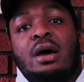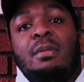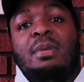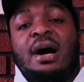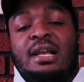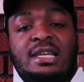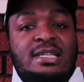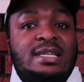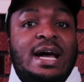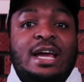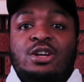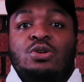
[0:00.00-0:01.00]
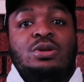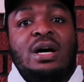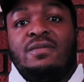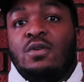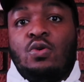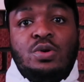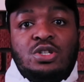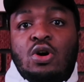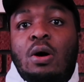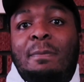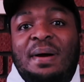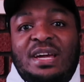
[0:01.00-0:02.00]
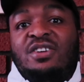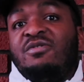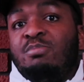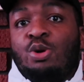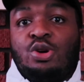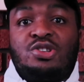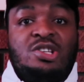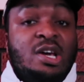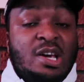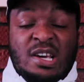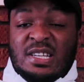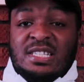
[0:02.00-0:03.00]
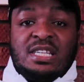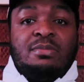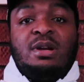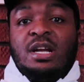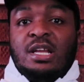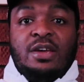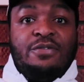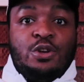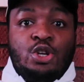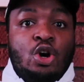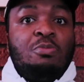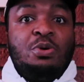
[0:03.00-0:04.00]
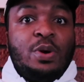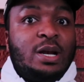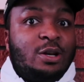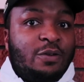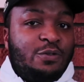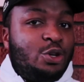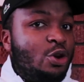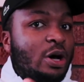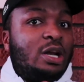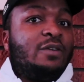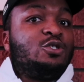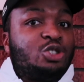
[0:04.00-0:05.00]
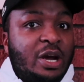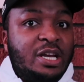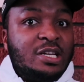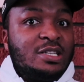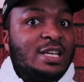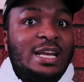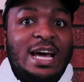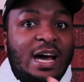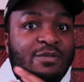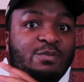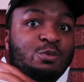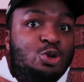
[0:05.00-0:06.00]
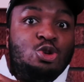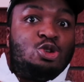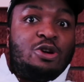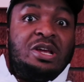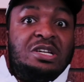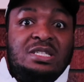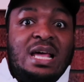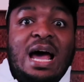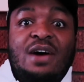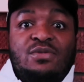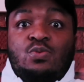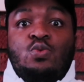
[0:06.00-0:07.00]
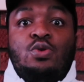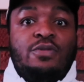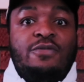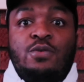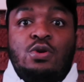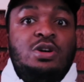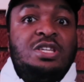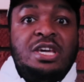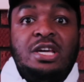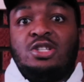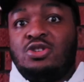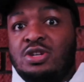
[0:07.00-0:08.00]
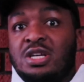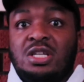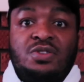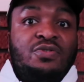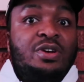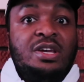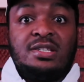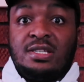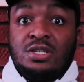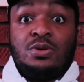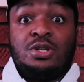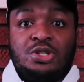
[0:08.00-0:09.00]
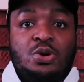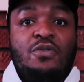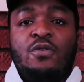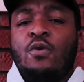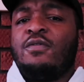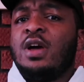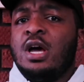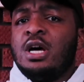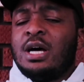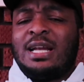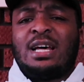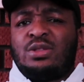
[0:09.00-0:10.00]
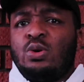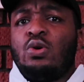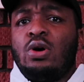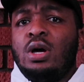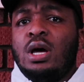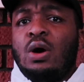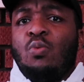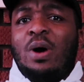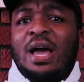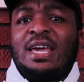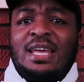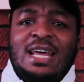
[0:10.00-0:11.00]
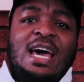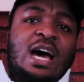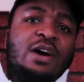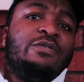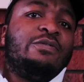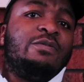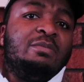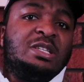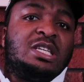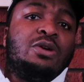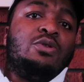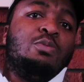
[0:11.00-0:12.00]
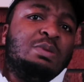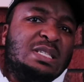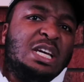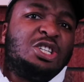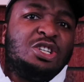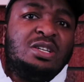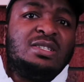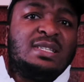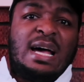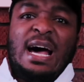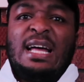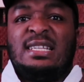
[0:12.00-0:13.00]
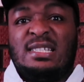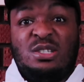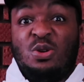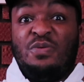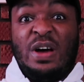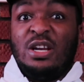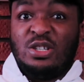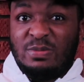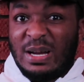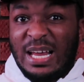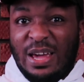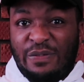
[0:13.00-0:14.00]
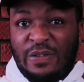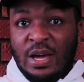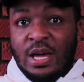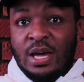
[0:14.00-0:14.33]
but at least I know that I've always got a bank of books. Similarly, if you know me well enough, you know I love trainers, and I have new trainers that I haven't worn for a year, 2 years, 3 years, and so on and so forth. And I thought, why can I have material possessions that adds no value to my life,